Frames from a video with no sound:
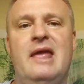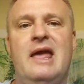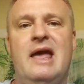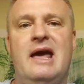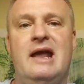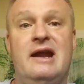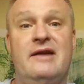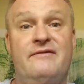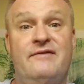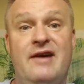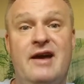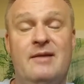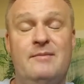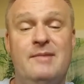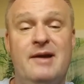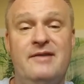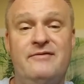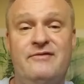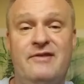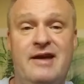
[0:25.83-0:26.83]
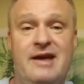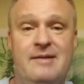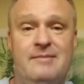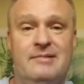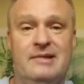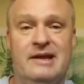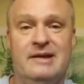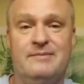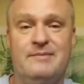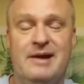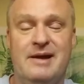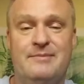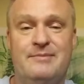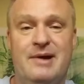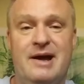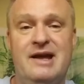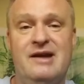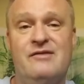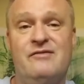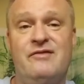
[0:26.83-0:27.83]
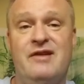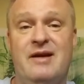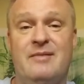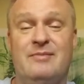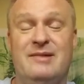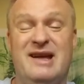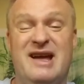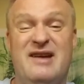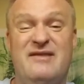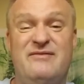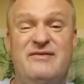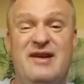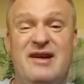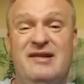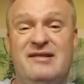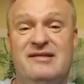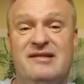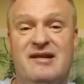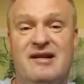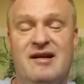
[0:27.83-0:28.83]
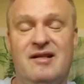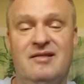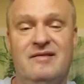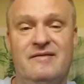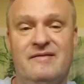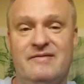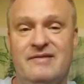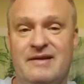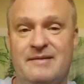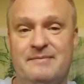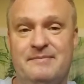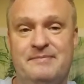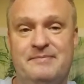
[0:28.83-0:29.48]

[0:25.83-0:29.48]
And I found my family, my bio family. I found all of them.